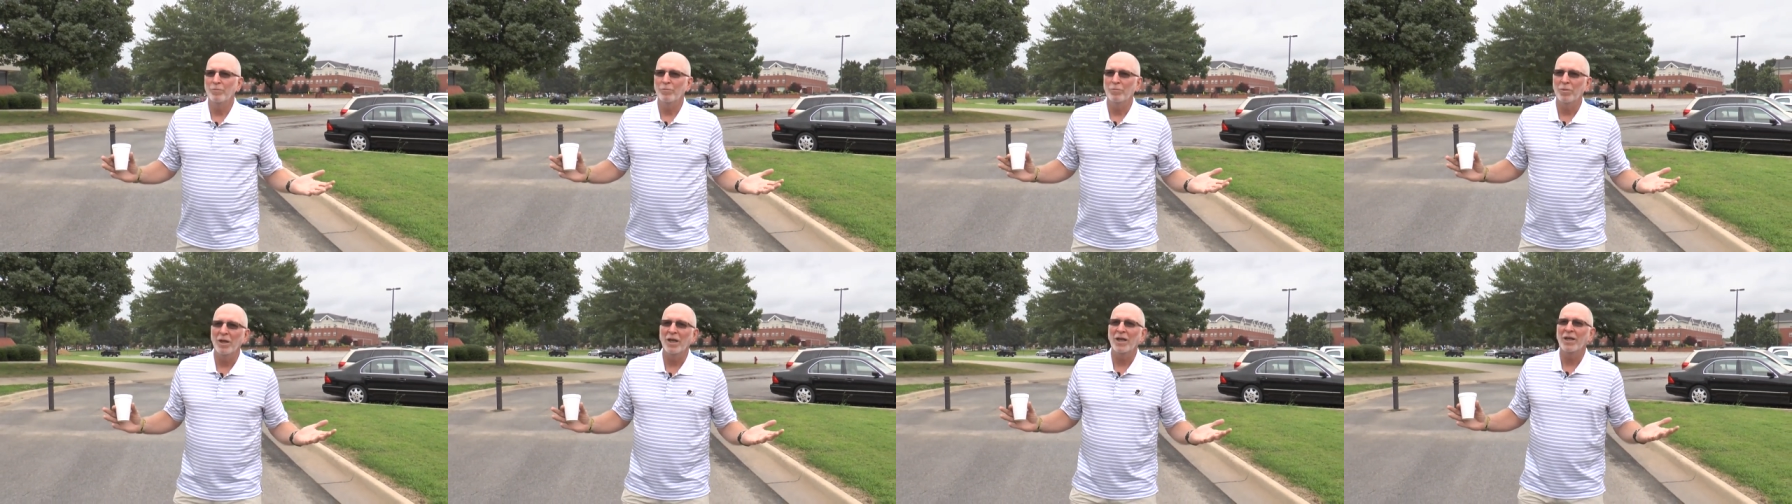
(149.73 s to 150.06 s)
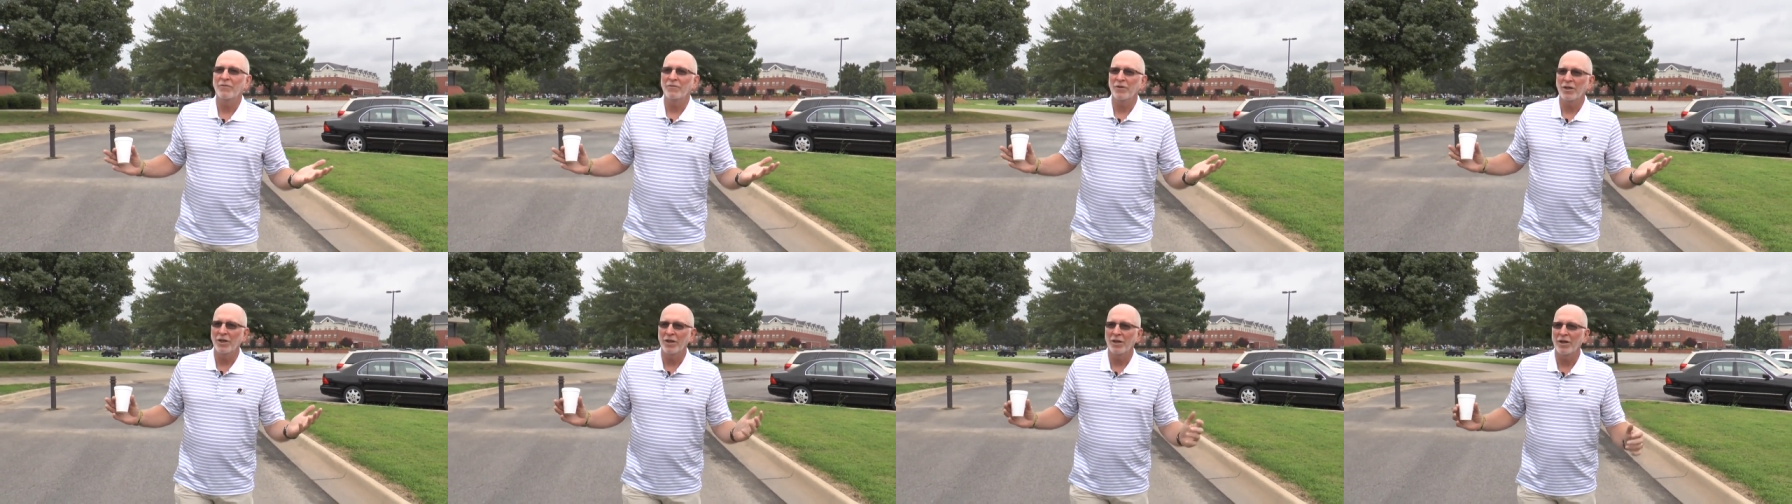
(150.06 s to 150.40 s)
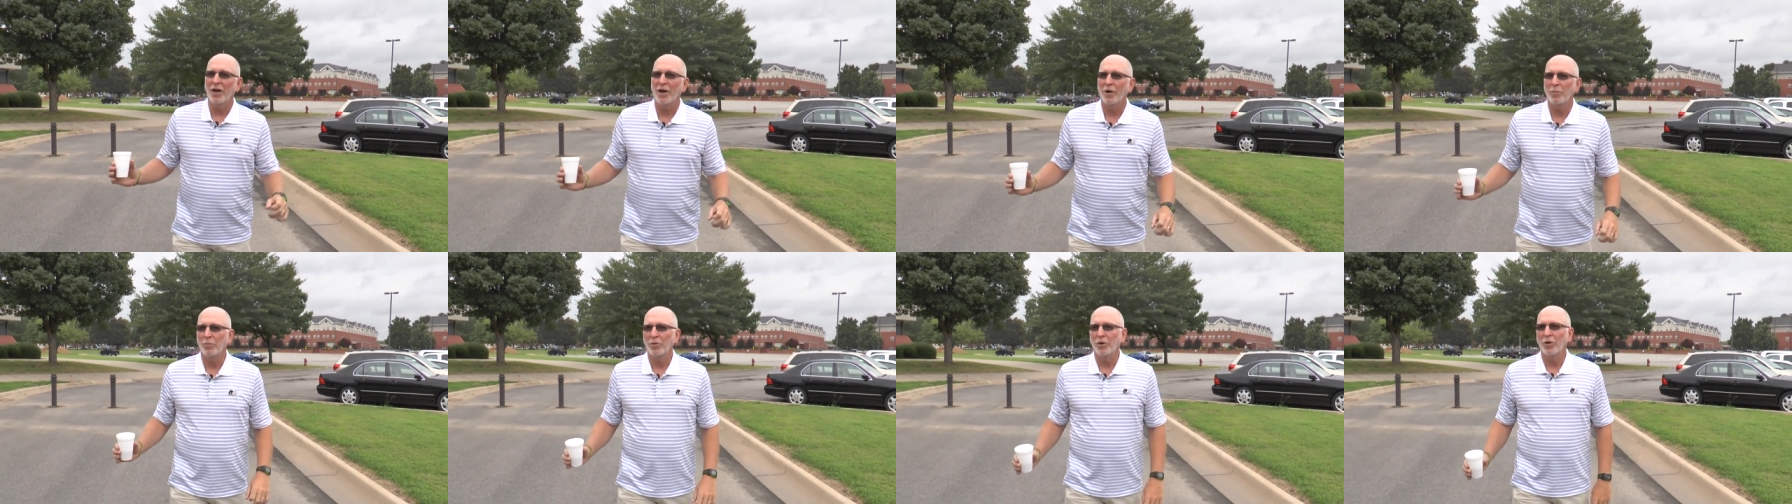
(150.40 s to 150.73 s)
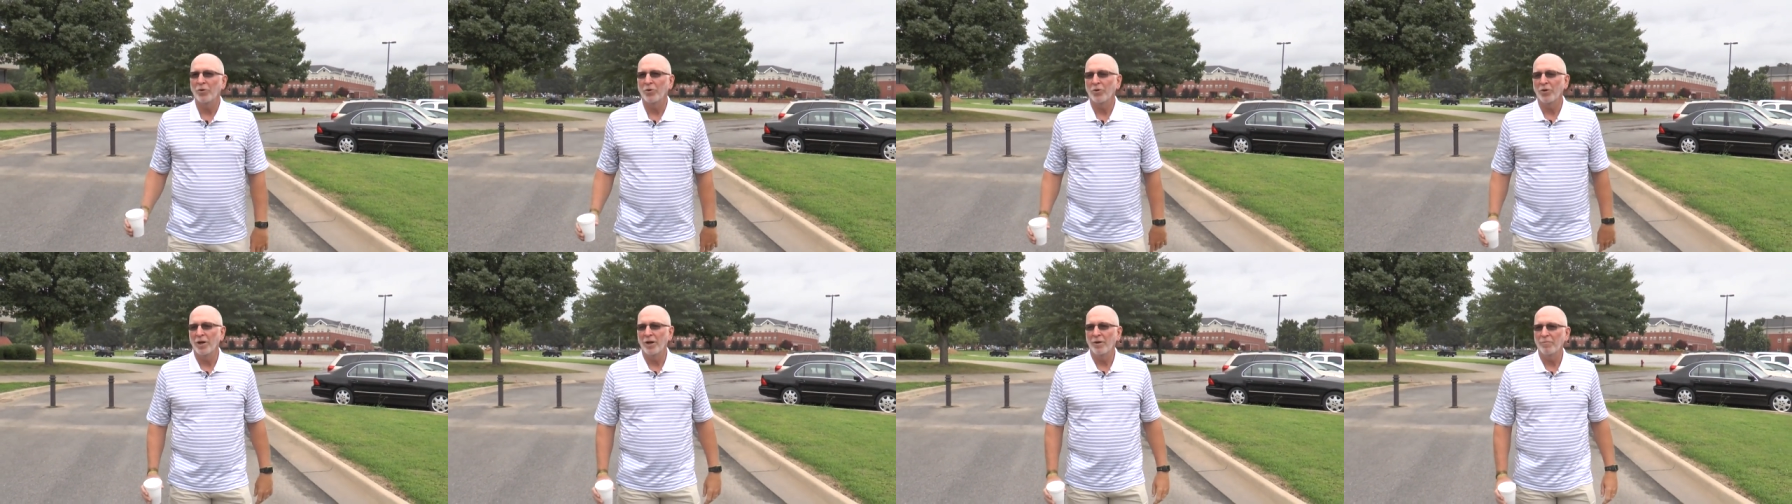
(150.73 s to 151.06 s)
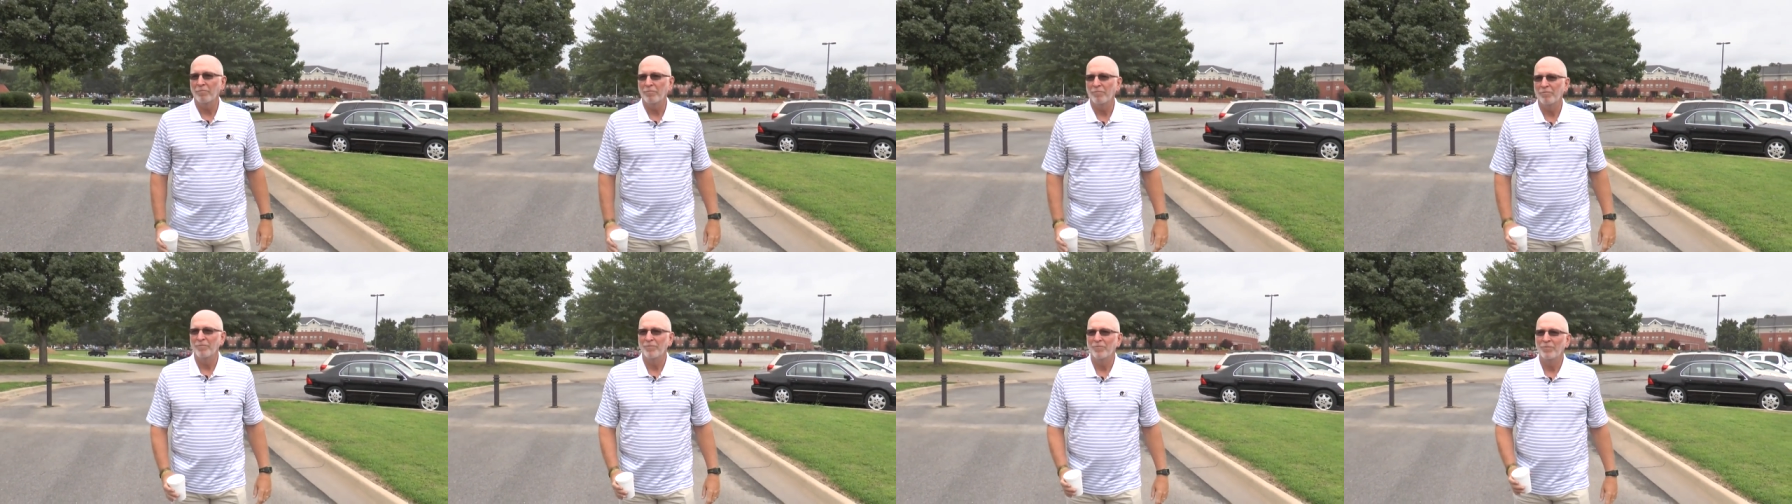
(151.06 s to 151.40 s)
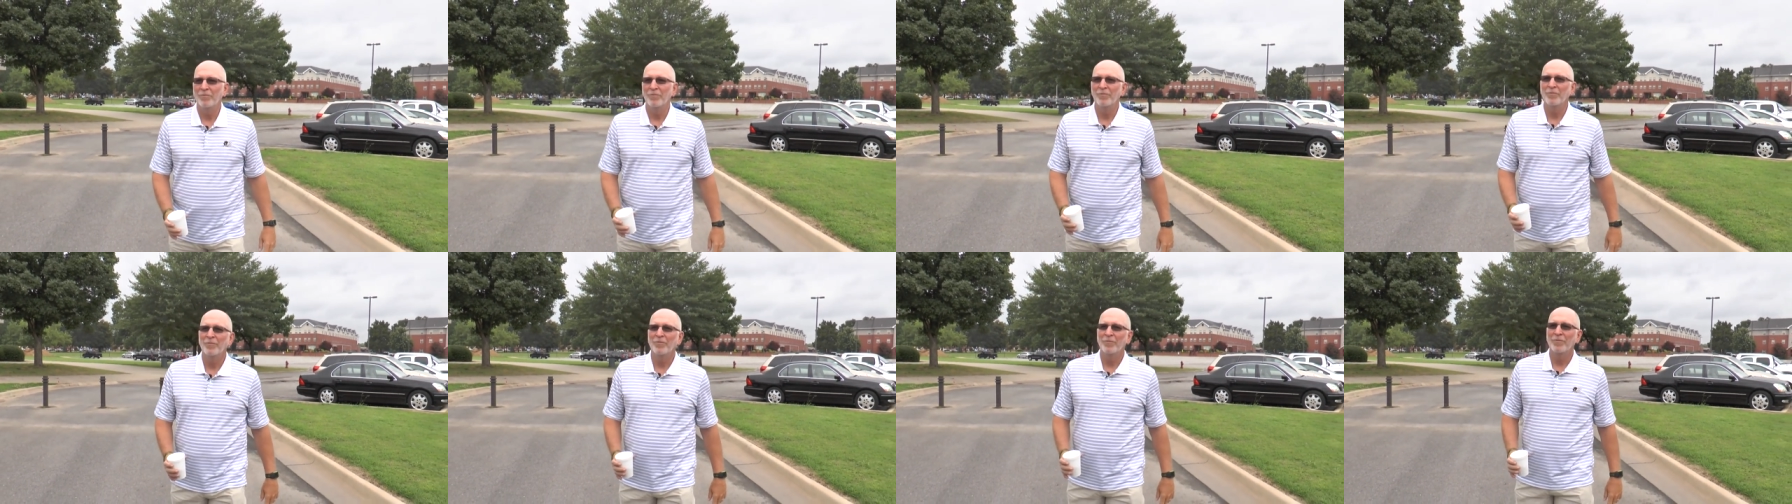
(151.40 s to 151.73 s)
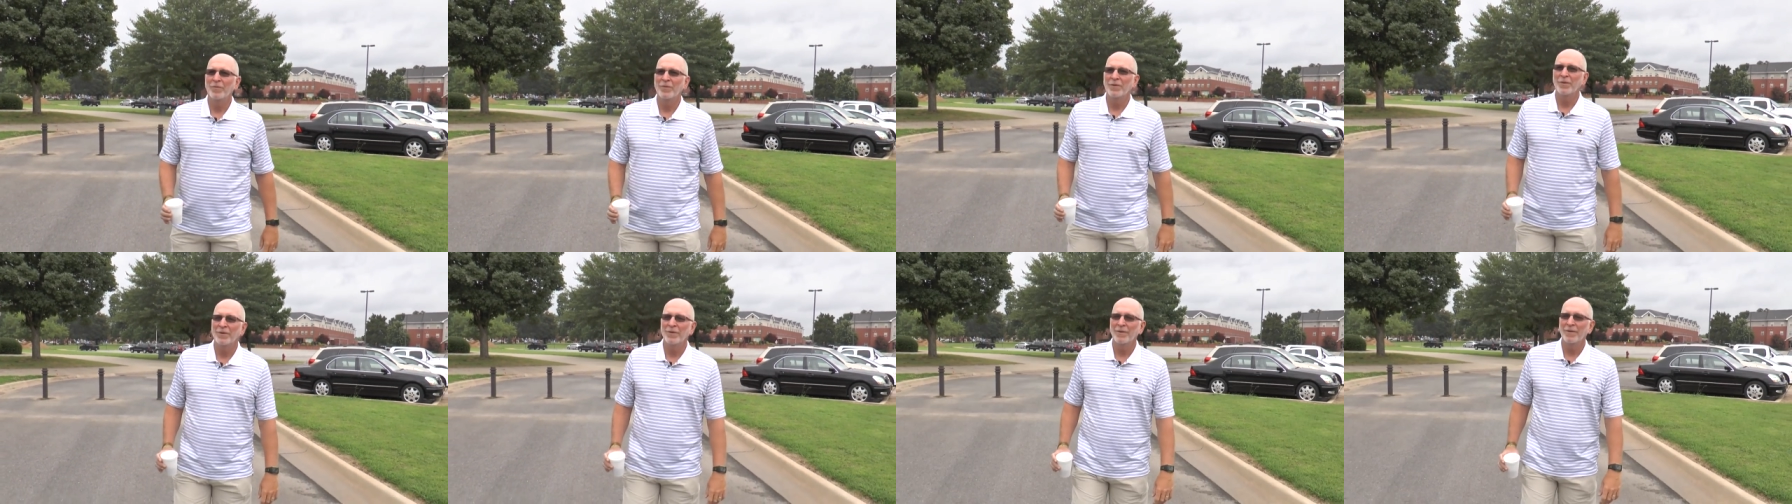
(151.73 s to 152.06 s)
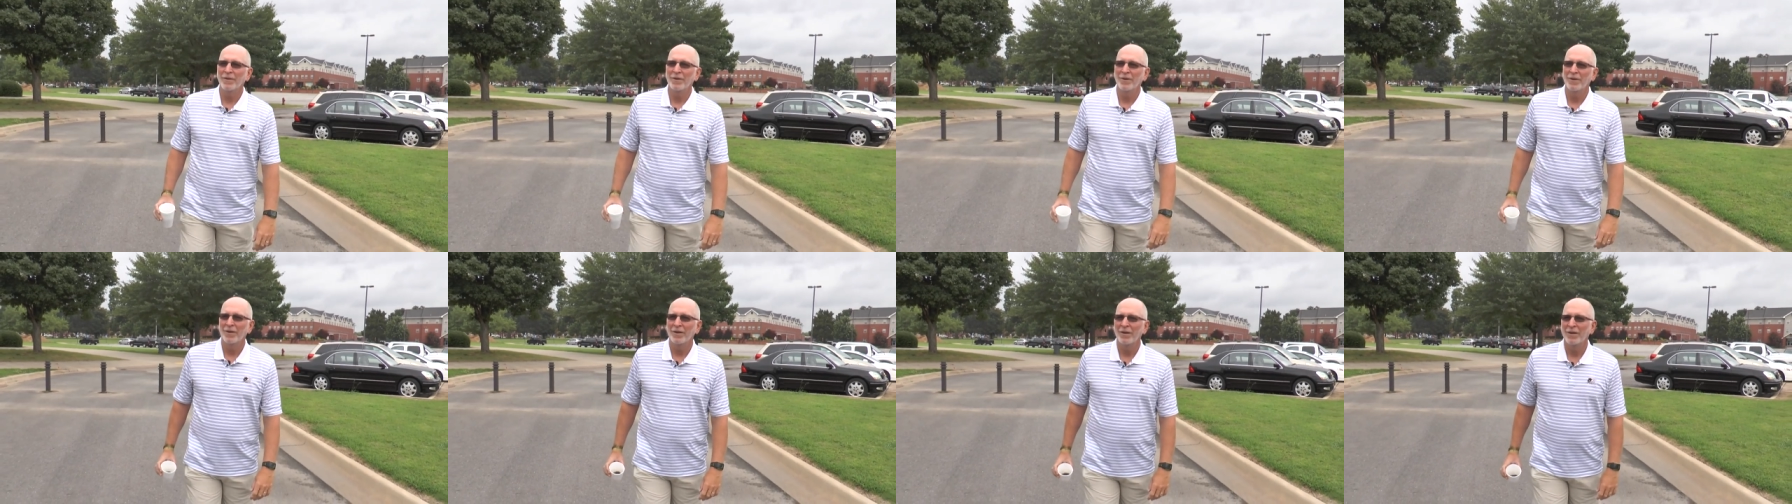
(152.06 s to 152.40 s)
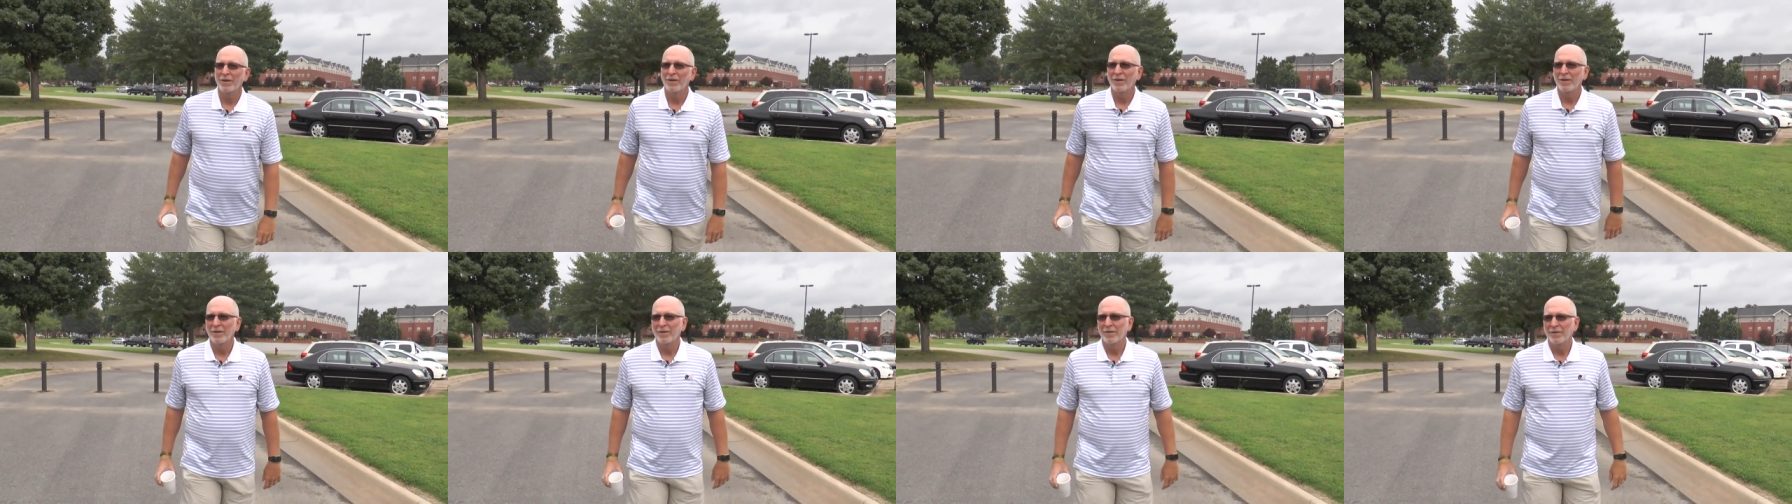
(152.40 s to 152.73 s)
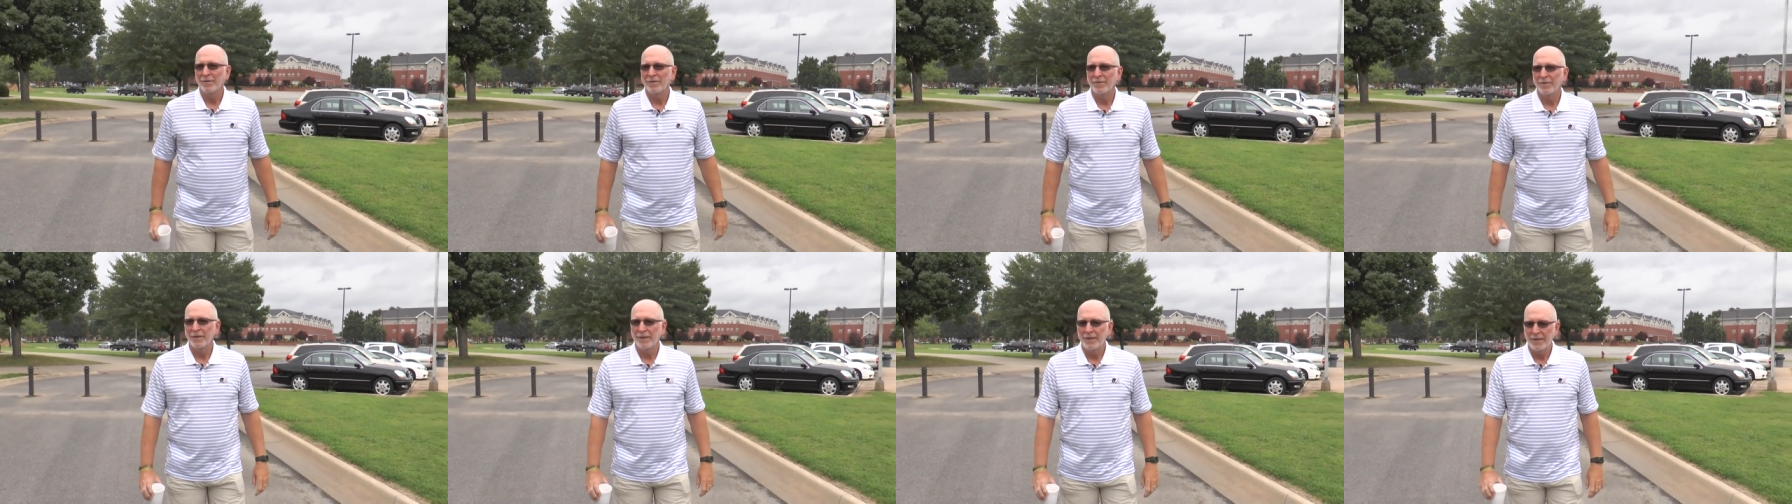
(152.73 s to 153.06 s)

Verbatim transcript: believe in in our program. Are you an early riser?